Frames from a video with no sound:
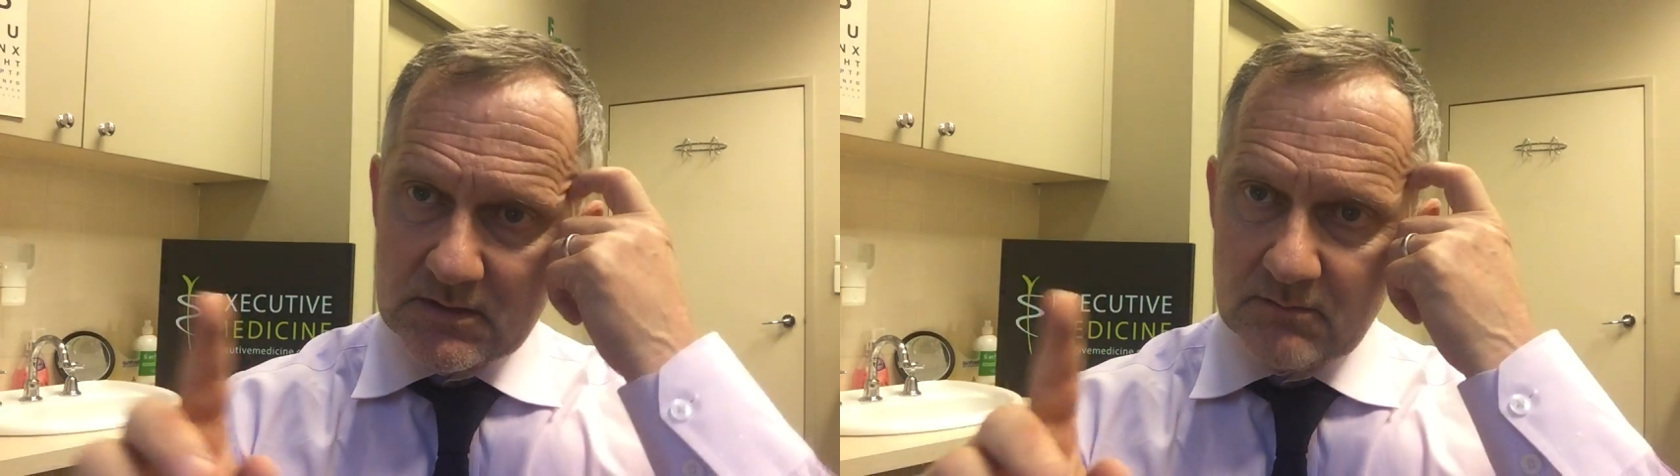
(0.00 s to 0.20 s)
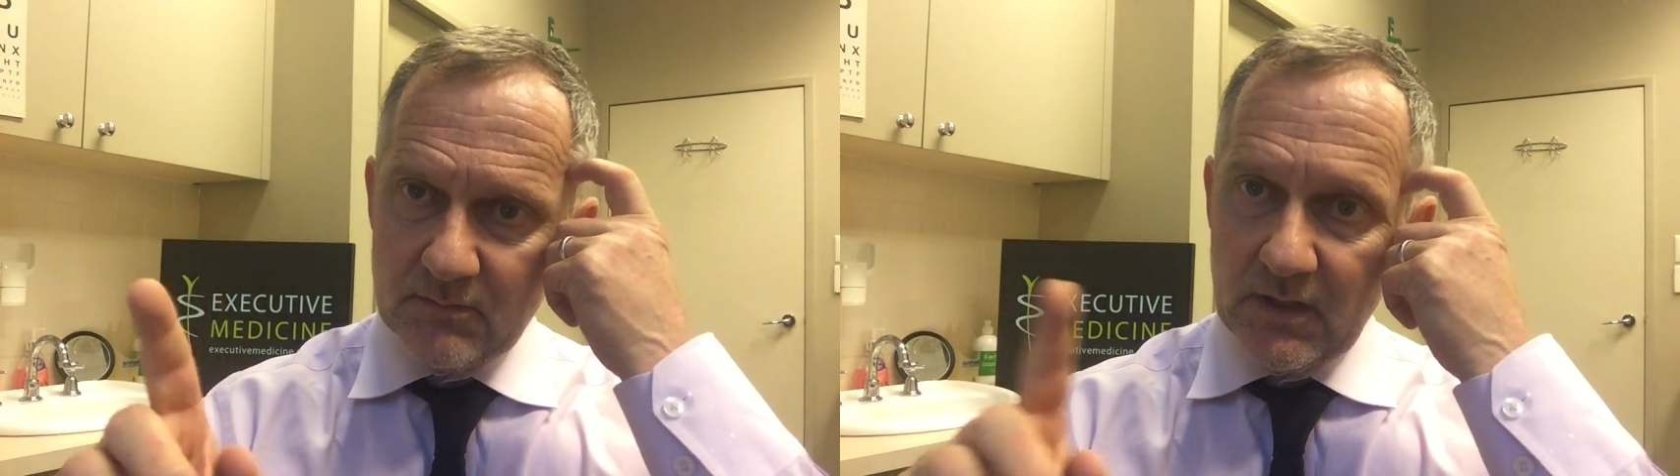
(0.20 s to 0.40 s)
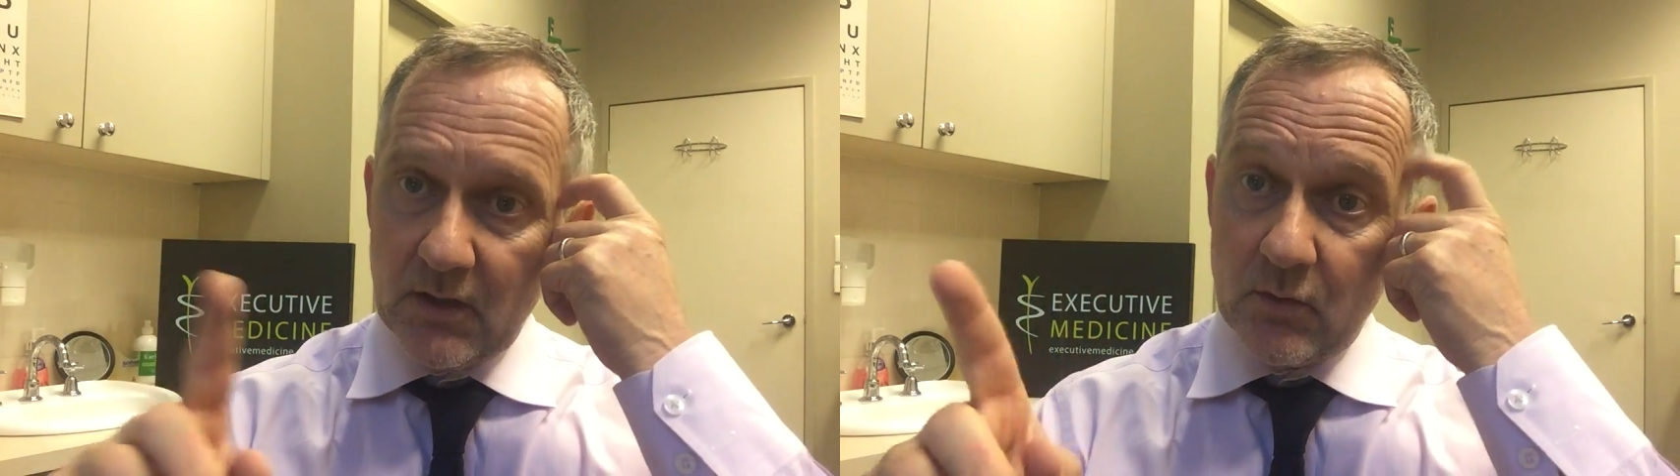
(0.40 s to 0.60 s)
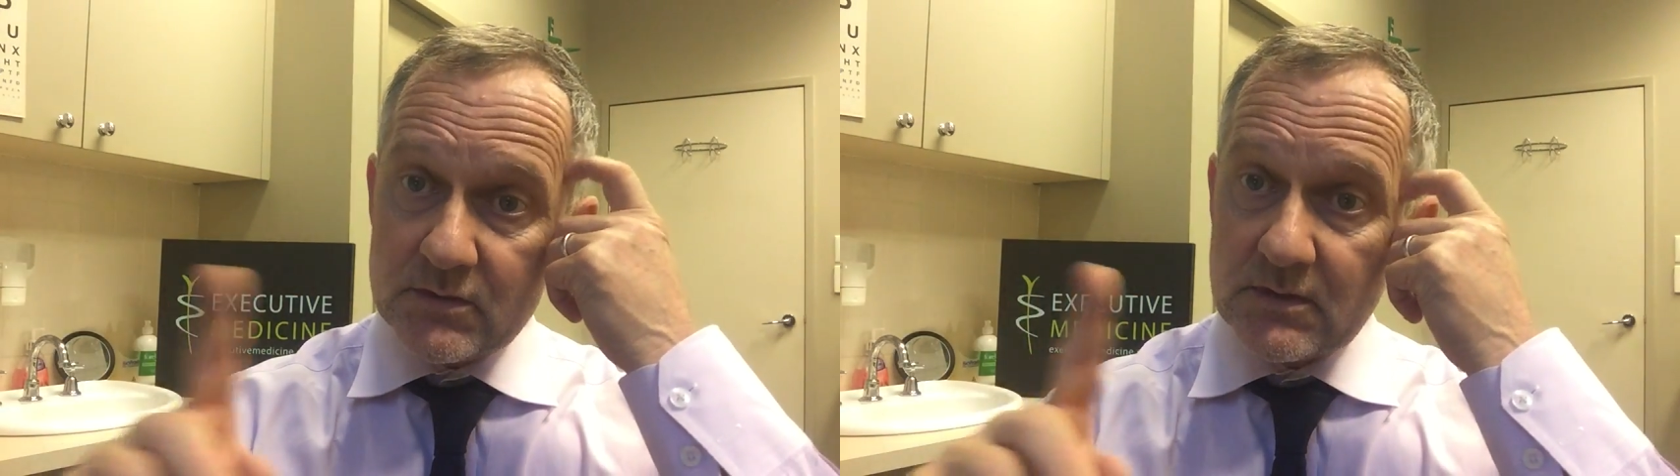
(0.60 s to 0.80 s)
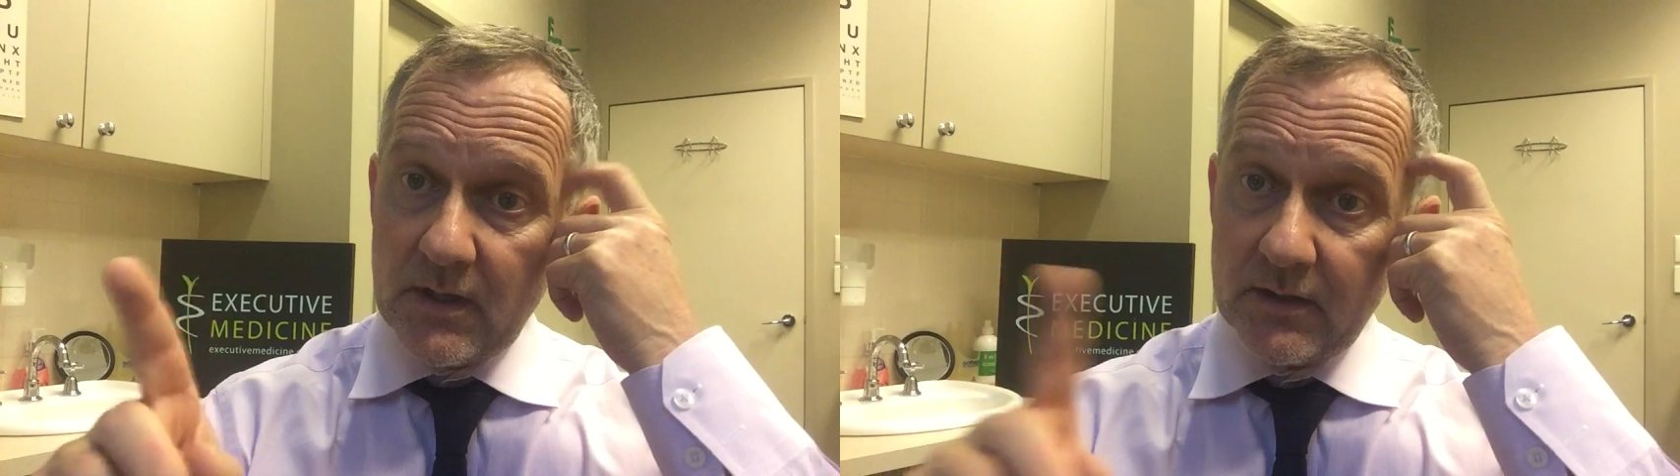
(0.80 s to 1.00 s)
a
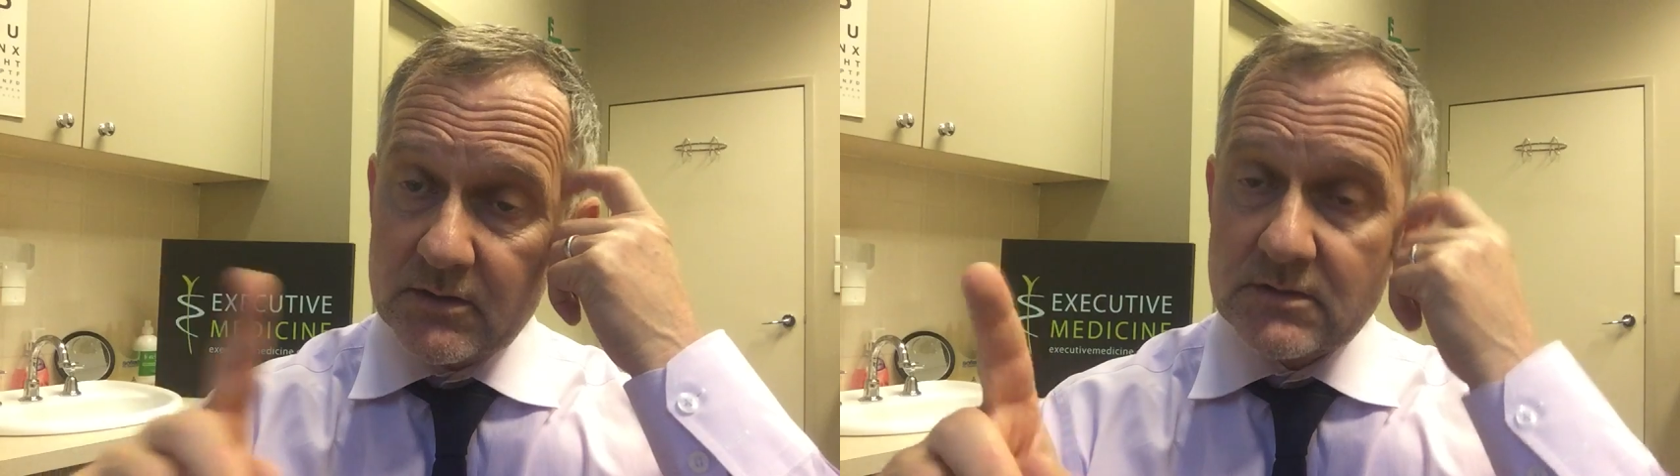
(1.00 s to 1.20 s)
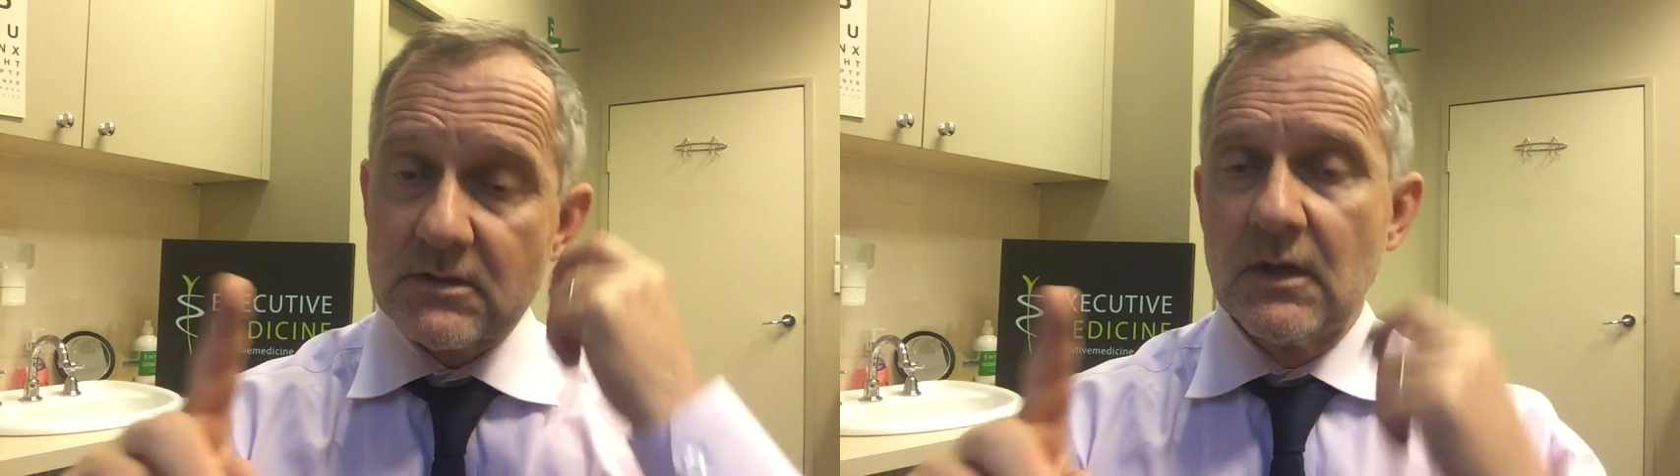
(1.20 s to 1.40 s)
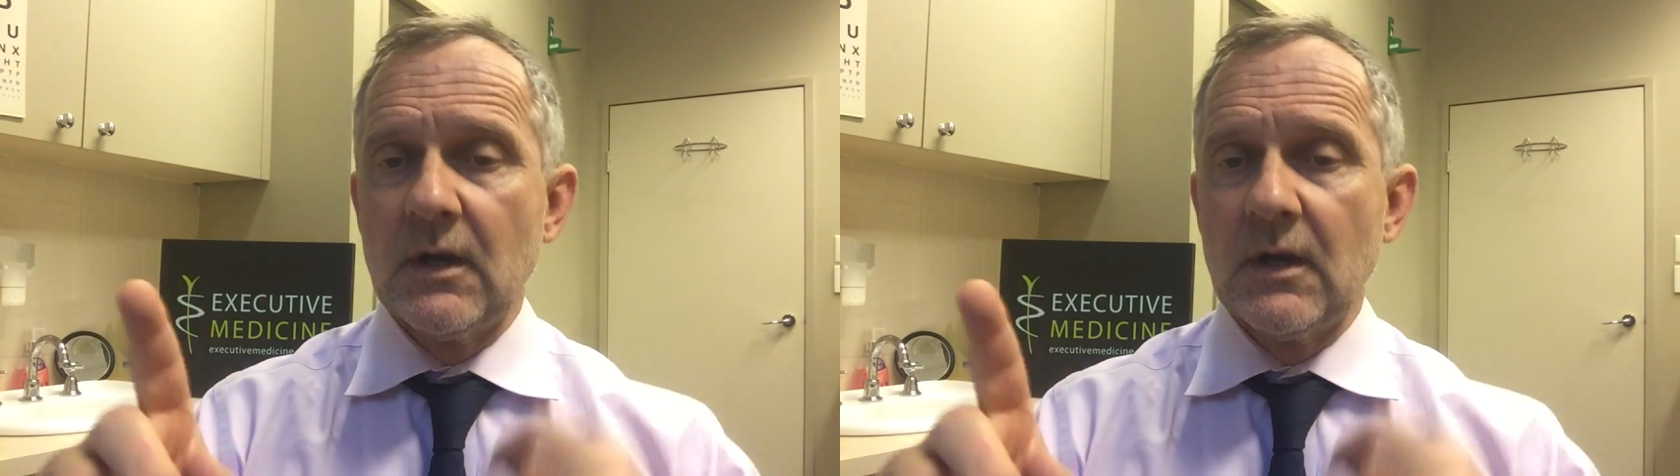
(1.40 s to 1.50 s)
heterozygous